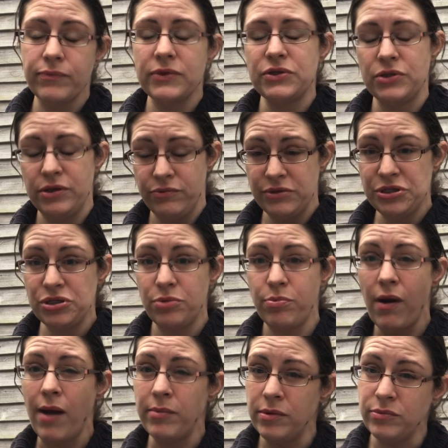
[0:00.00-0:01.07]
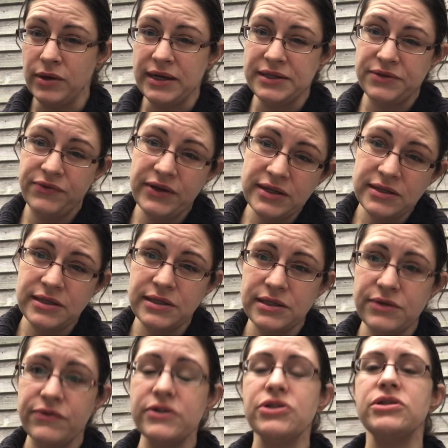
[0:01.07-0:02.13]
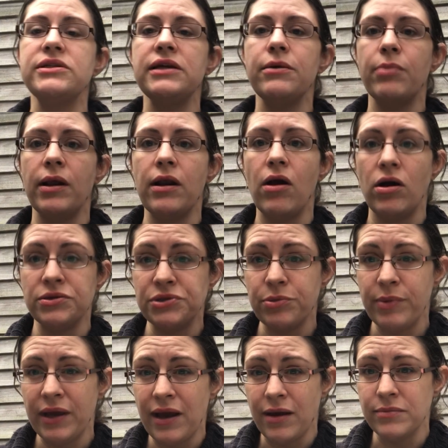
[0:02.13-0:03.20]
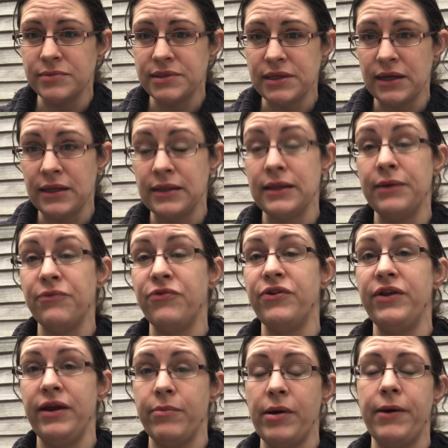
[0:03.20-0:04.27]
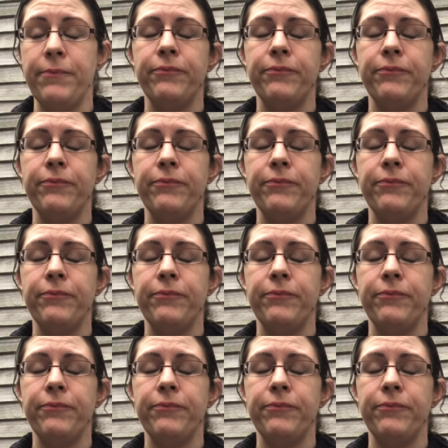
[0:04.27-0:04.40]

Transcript: So the original problem was venous insufficiency, but it also becomes a lymphedema.